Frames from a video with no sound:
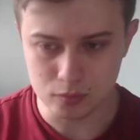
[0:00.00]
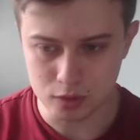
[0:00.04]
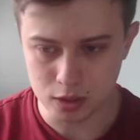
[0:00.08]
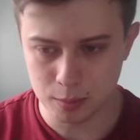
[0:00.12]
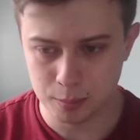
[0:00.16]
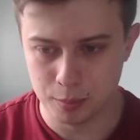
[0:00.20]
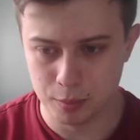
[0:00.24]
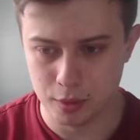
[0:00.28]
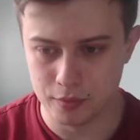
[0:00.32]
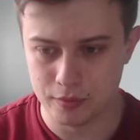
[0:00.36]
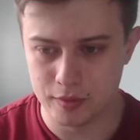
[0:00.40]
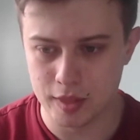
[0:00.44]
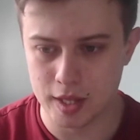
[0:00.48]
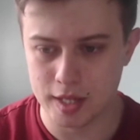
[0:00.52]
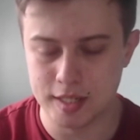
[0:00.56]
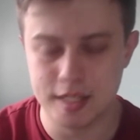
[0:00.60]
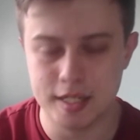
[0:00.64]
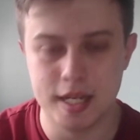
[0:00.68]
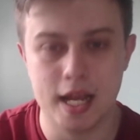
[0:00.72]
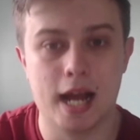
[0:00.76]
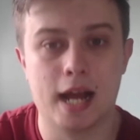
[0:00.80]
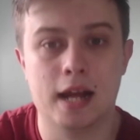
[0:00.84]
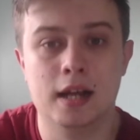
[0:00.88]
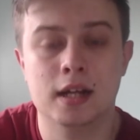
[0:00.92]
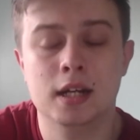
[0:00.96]
But then,
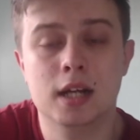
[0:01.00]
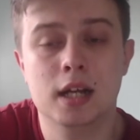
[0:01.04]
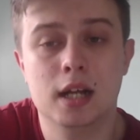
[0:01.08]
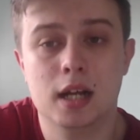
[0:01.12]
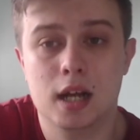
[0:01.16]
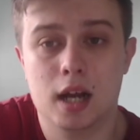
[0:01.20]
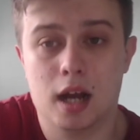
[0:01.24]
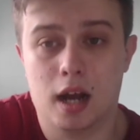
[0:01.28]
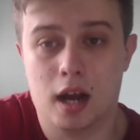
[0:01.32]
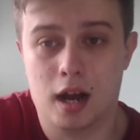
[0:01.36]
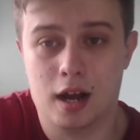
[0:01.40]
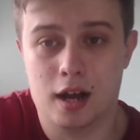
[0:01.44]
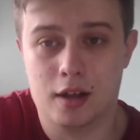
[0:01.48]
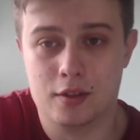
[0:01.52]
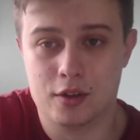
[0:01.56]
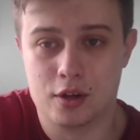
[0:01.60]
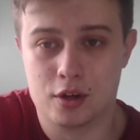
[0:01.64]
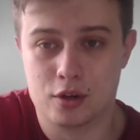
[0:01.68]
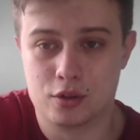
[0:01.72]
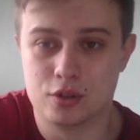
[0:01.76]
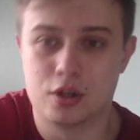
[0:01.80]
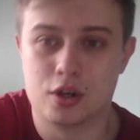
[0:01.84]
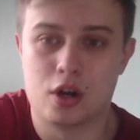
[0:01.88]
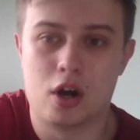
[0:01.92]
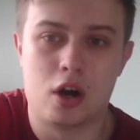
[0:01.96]
yeah, there
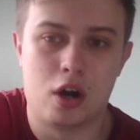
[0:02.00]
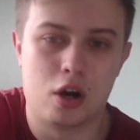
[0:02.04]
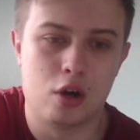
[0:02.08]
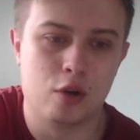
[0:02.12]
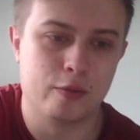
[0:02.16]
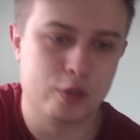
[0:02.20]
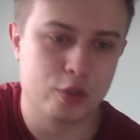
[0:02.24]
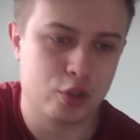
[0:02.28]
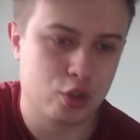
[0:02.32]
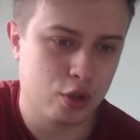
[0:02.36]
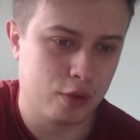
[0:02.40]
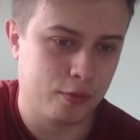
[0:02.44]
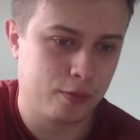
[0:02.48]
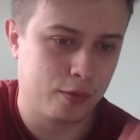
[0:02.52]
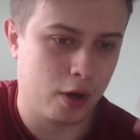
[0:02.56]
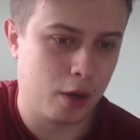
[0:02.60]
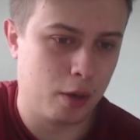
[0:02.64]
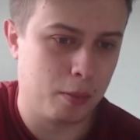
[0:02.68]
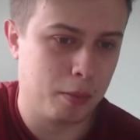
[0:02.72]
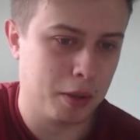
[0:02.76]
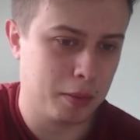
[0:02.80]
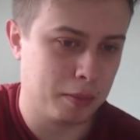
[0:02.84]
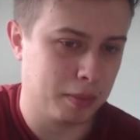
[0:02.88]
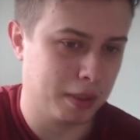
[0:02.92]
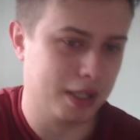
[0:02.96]
are other stuff
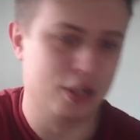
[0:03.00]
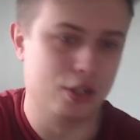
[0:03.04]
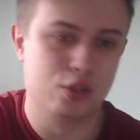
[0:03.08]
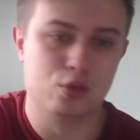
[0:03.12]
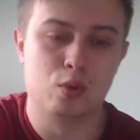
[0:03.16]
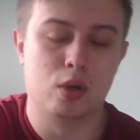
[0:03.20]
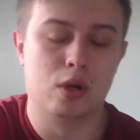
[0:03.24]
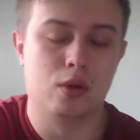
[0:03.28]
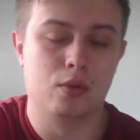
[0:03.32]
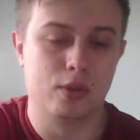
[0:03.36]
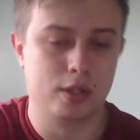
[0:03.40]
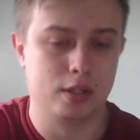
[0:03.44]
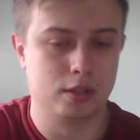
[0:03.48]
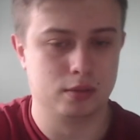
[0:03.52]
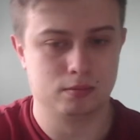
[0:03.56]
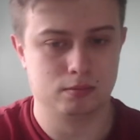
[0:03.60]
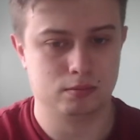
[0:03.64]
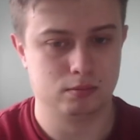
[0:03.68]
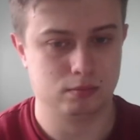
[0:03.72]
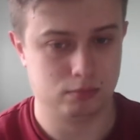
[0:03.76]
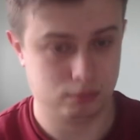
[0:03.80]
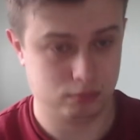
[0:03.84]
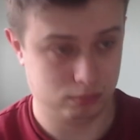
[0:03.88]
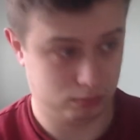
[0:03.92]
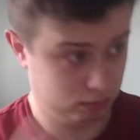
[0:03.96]
on my plate as well that
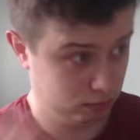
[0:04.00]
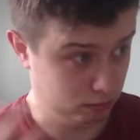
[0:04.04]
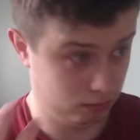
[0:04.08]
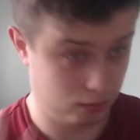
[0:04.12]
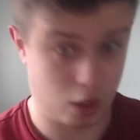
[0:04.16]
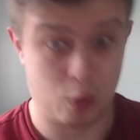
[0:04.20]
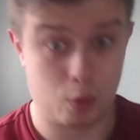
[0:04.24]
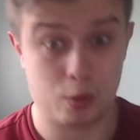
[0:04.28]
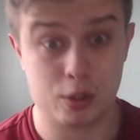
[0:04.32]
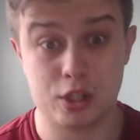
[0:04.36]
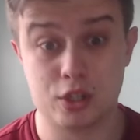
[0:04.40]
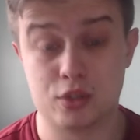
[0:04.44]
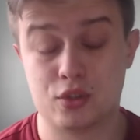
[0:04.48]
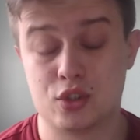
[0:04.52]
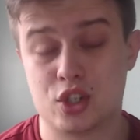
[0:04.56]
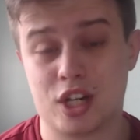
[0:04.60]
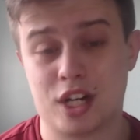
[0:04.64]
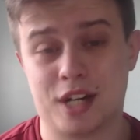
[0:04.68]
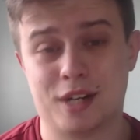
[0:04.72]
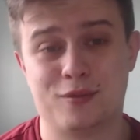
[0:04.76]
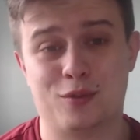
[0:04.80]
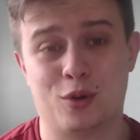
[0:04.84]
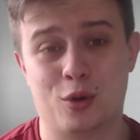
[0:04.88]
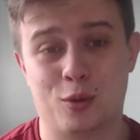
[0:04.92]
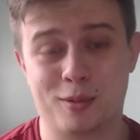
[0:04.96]
I want to use the
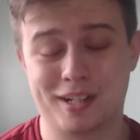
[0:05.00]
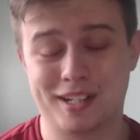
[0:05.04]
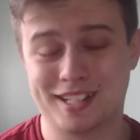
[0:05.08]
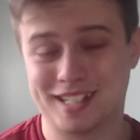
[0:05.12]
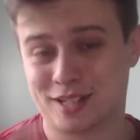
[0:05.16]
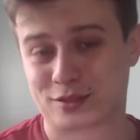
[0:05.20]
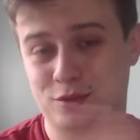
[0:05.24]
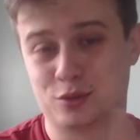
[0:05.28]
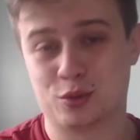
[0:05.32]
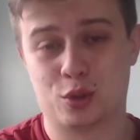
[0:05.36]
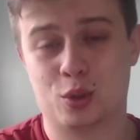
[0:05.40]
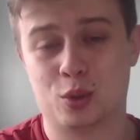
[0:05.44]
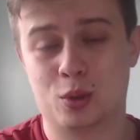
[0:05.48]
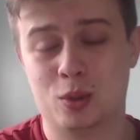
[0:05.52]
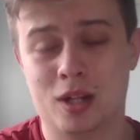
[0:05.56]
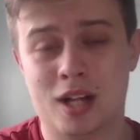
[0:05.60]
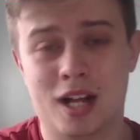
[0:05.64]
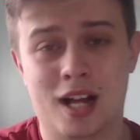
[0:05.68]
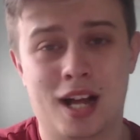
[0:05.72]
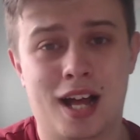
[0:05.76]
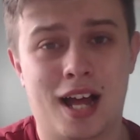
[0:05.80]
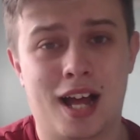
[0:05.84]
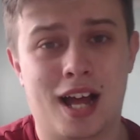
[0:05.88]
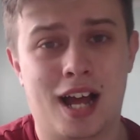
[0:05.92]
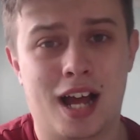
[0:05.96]
channel for, because after all,
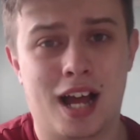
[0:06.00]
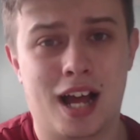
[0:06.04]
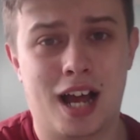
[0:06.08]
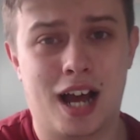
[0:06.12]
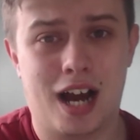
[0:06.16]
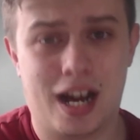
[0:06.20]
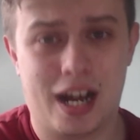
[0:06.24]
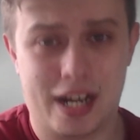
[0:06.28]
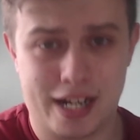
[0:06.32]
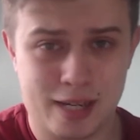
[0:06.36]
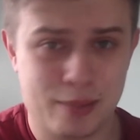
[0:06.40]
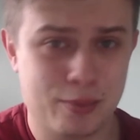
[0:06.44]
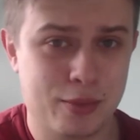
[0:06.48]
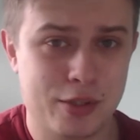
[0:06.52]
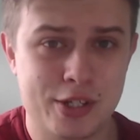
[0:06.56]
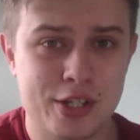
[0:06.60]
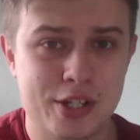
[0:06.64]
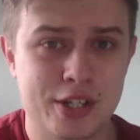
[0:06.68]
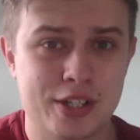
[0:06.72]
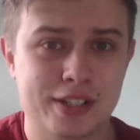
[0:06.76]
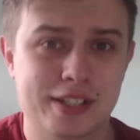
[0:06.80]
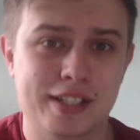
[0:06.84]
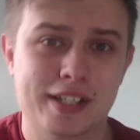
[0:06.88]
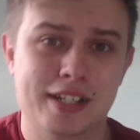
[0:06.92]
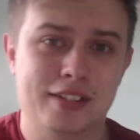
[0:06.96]
I am the
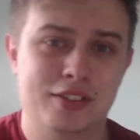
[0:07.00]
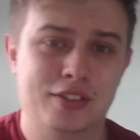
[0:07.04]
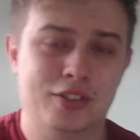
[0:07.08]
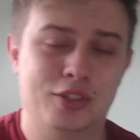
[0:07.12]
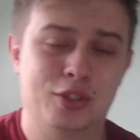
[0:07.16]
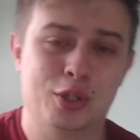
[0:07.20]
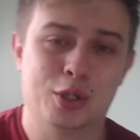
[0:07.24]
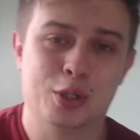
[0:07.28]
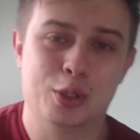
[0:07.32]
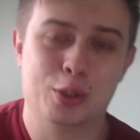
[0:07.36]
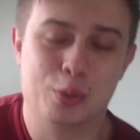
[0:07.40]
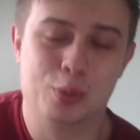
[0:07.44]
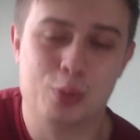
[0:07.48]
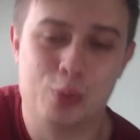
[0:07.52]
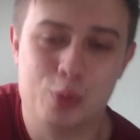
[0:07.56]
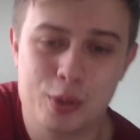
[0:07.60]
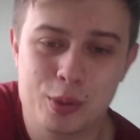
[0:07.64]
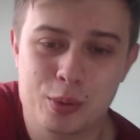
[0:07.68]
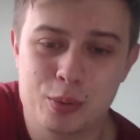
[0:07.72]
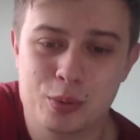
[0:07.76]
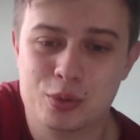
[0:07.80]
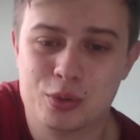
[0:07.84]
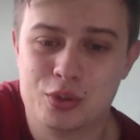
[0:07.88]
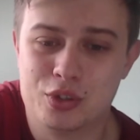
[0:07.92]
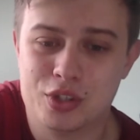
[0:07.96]
Nerd Den, so we
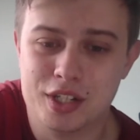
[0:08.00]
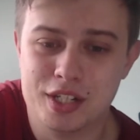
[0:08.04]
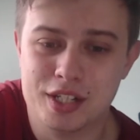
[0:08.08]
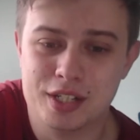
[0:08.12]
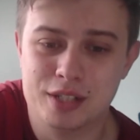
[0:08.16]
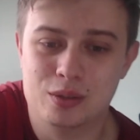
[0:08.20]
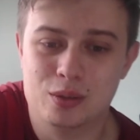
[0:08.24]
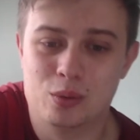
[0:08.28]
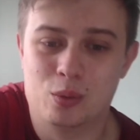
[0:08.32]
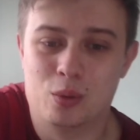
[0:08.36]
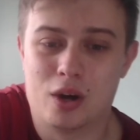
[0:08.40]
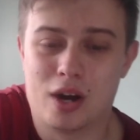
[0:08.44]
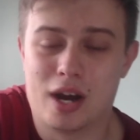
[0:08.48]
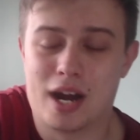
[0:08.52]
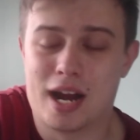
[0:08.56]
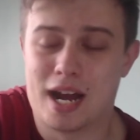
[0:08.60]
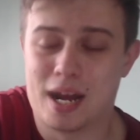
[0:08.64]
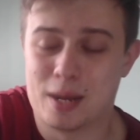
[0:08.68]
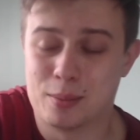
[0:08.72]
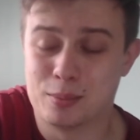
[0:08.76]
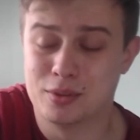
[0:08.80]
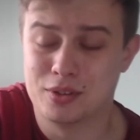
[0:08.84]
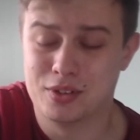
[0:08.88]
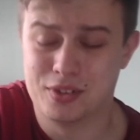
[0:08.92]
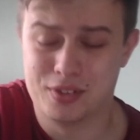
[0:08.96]
will see what
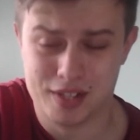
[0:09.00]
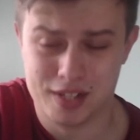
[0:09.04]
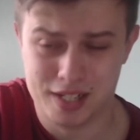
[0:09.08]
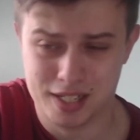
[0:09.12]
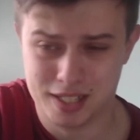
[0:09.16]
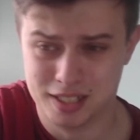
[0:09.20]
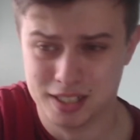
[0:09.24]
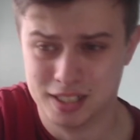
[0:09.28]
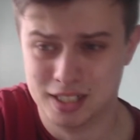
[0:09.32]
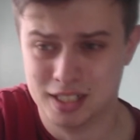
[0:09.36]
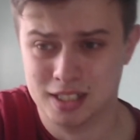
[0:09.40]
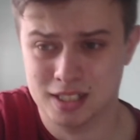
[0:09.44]
happens there.